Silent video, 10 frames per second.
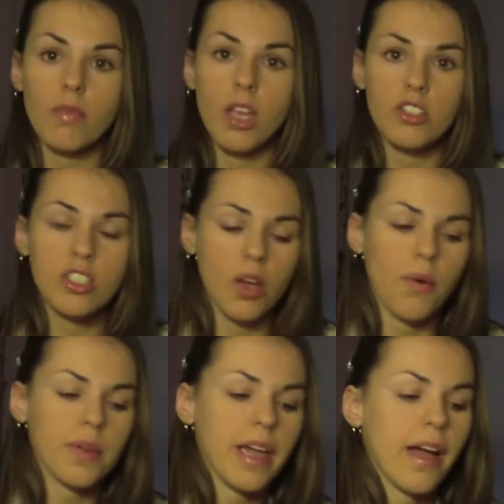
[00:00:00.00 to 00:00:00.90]

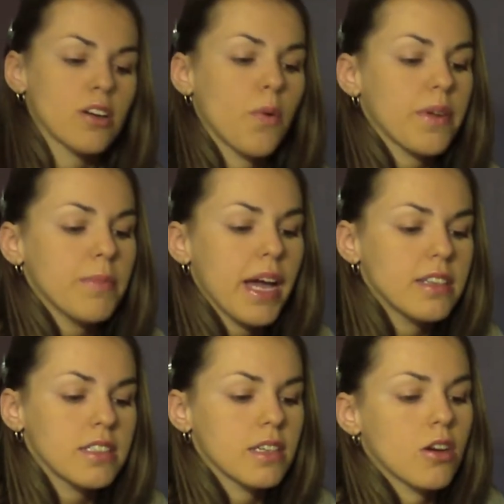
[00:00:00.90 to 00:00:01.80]
So yeah, going
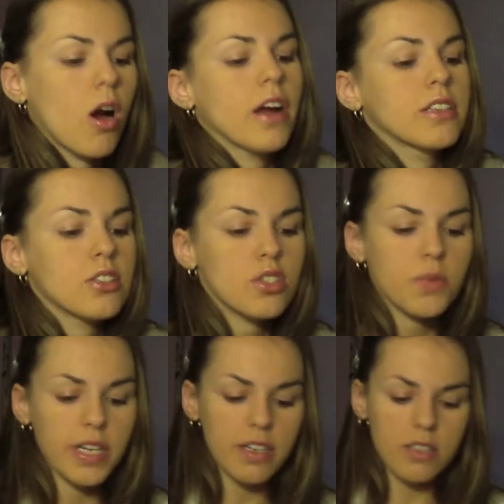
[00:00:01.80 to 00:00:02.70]
back to the cotton
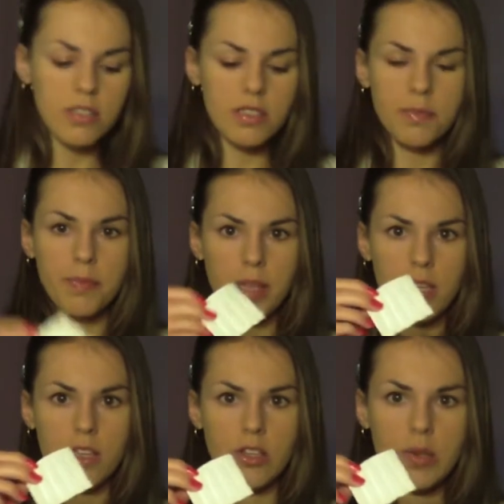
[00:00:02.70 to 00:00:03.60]
squares,
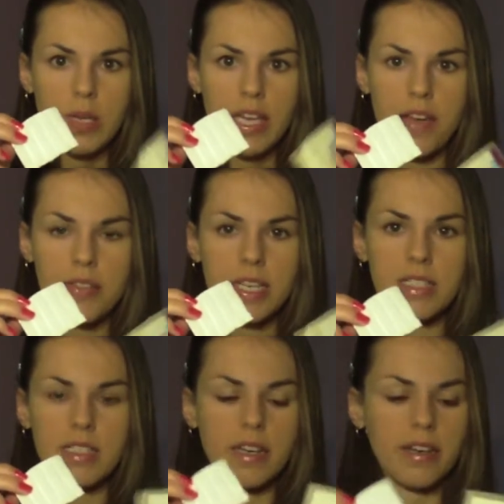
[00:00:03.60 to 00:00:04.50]
you can get
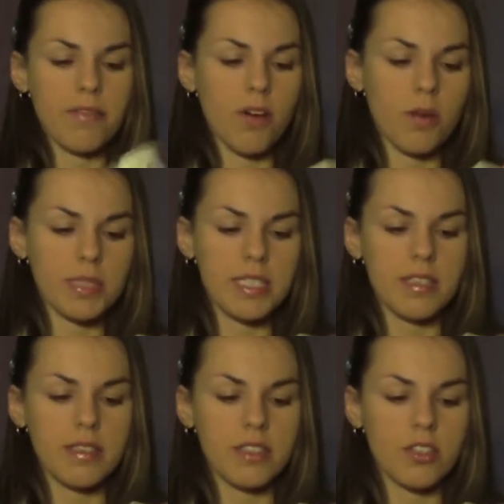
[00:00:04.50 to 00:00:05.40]
these at any
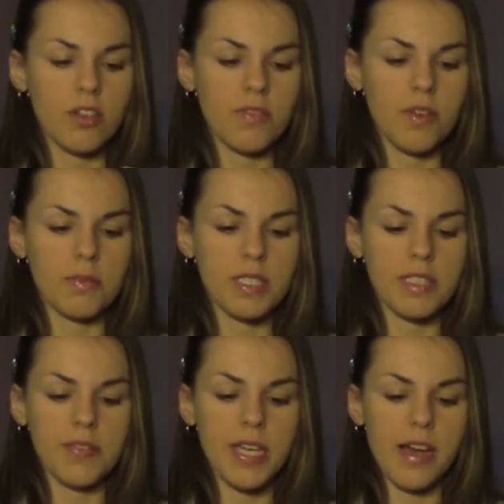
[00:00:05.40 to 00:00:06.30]
pharmacy. These are from
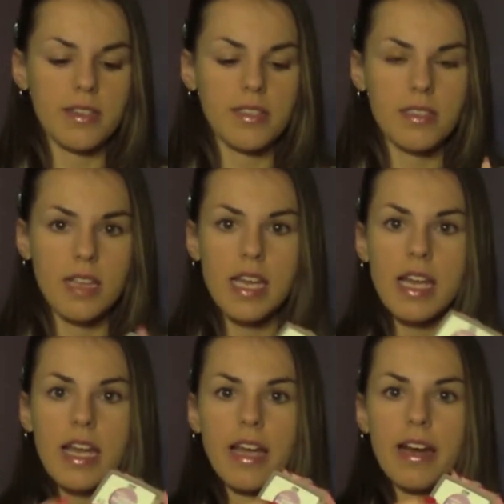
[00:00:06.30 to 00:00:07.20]
CVS,
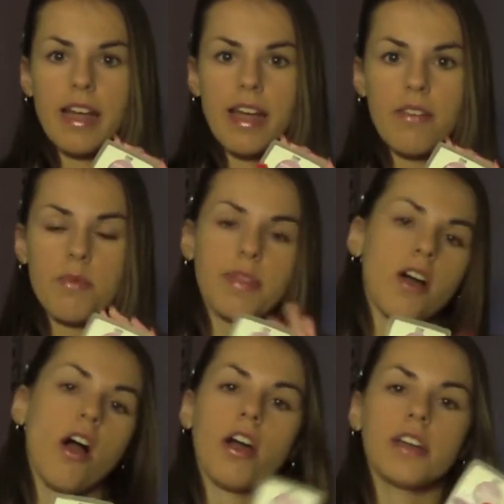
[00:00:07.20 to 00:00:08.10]
and I have them in
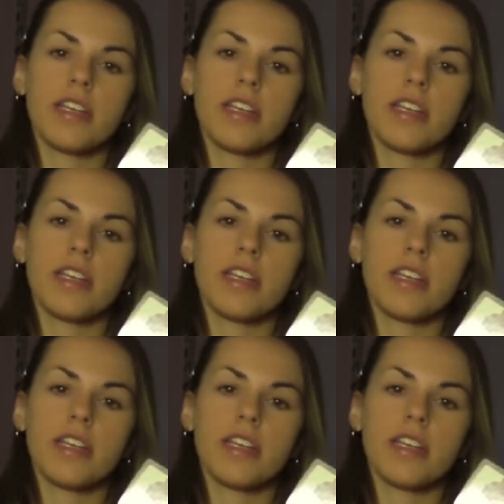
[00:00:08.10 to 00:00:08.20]
the hard